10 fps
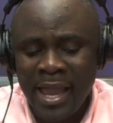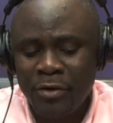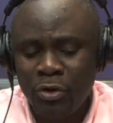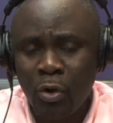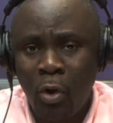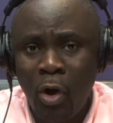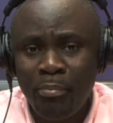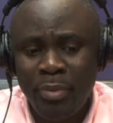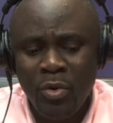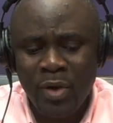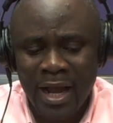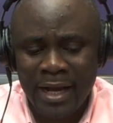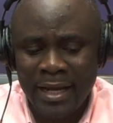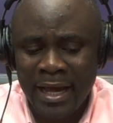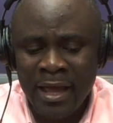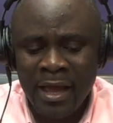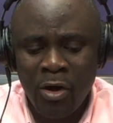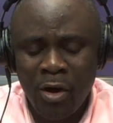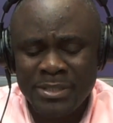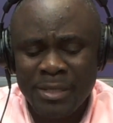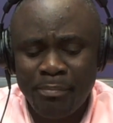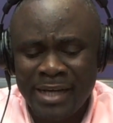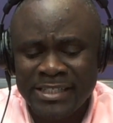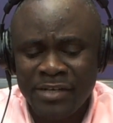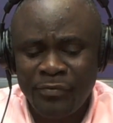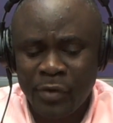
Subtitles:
and on a Compute Ghana, almost a passion